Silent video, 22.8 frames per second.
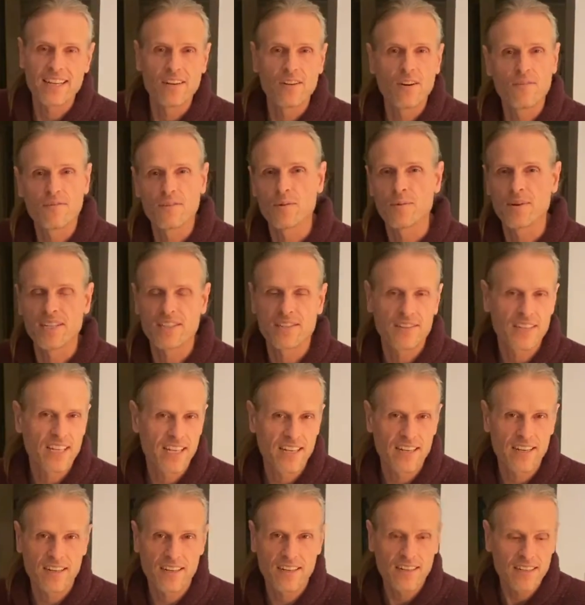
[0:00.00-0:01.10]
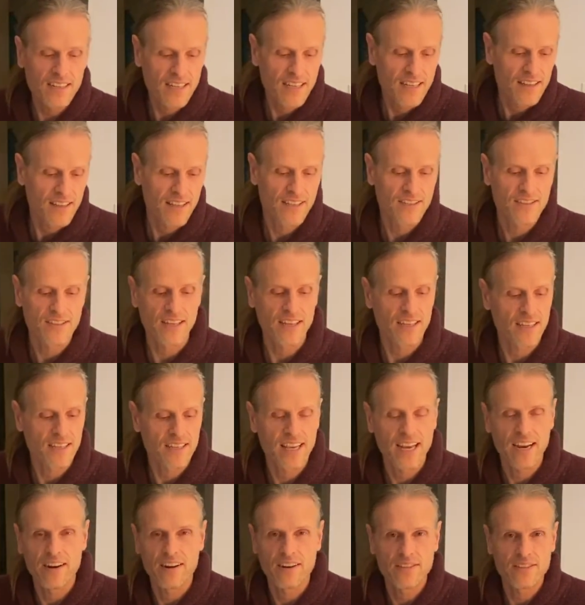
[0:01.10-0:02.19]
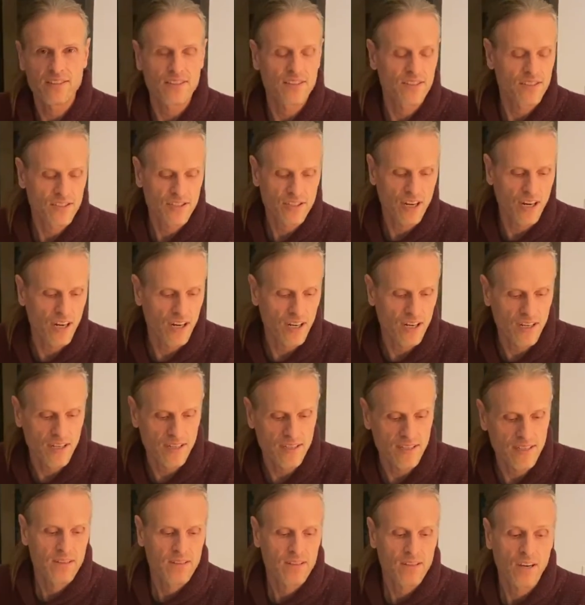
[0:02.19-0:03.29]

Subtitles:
overwinter here. Things like carrots, chard,